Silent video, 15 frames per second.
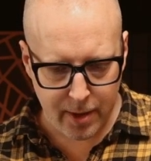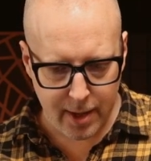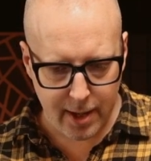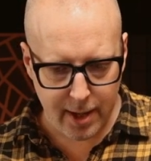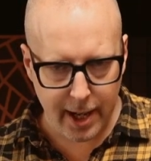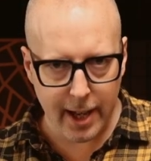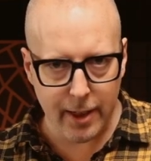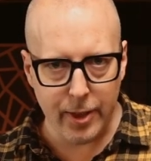
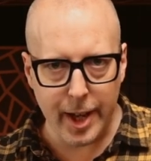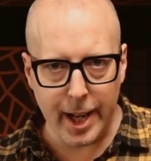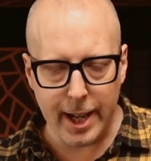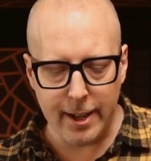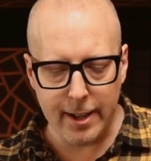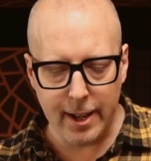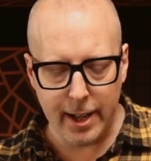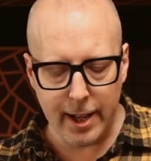and
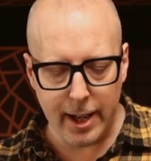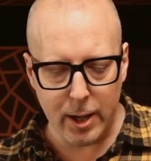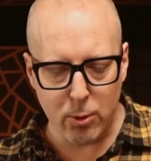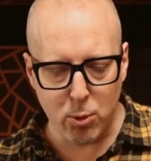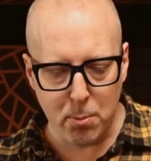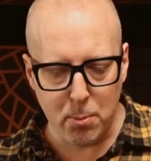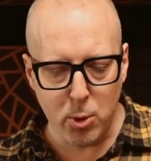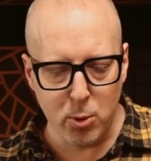then uh,
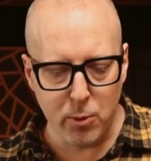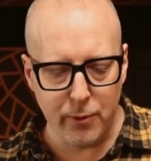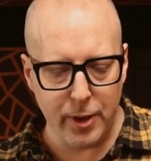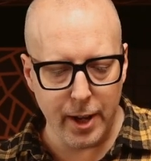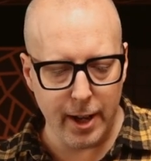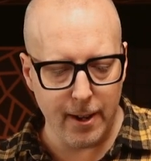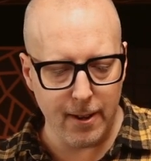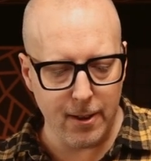remove
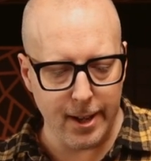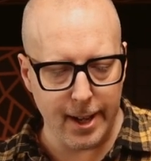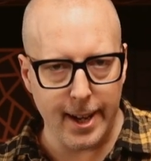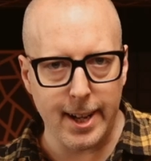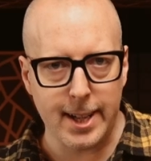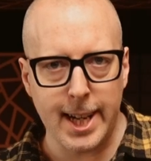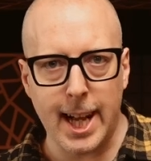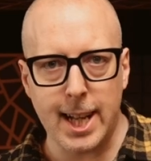the the
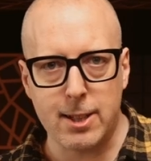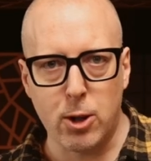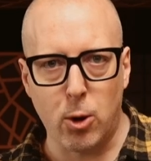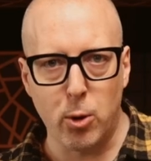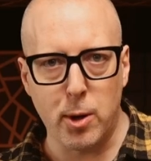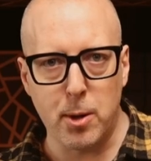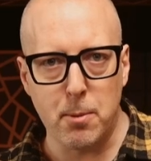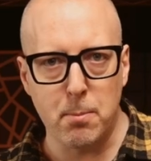cat
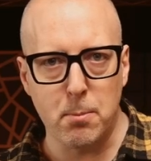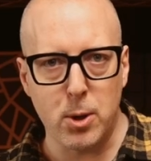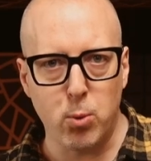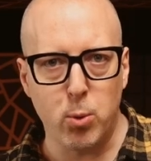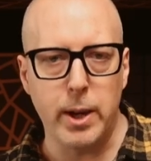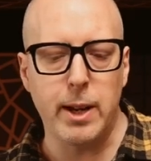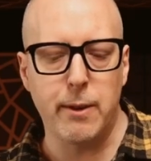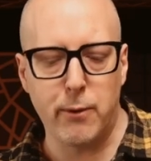going
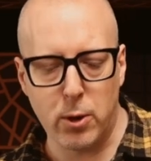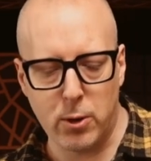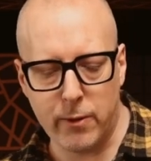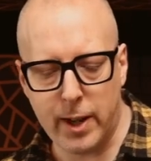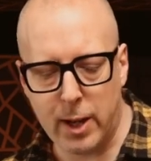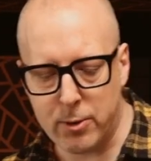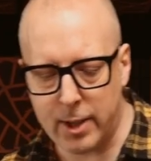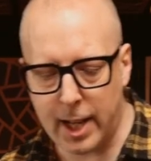between front of
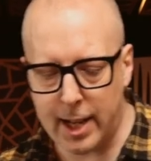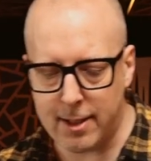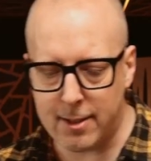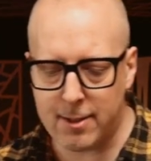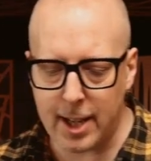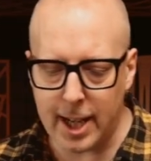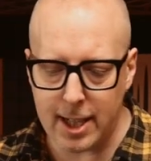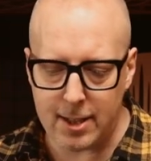house and the
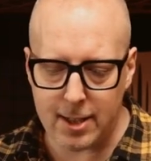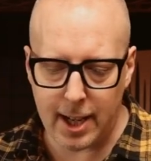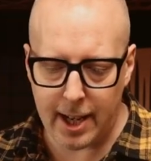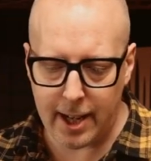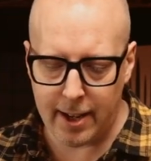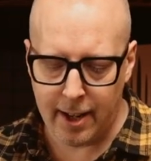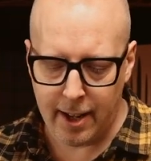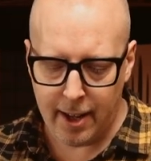stage
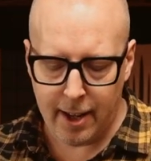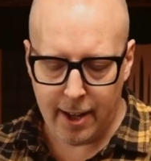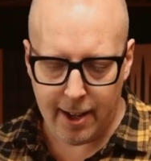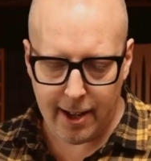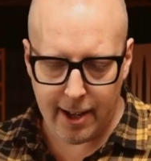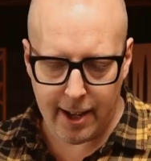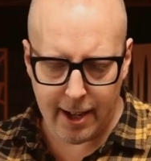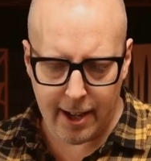and
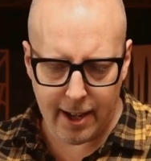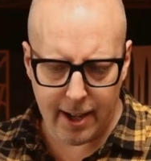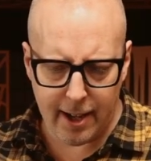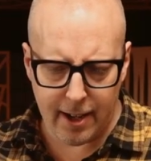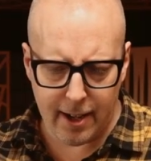uh,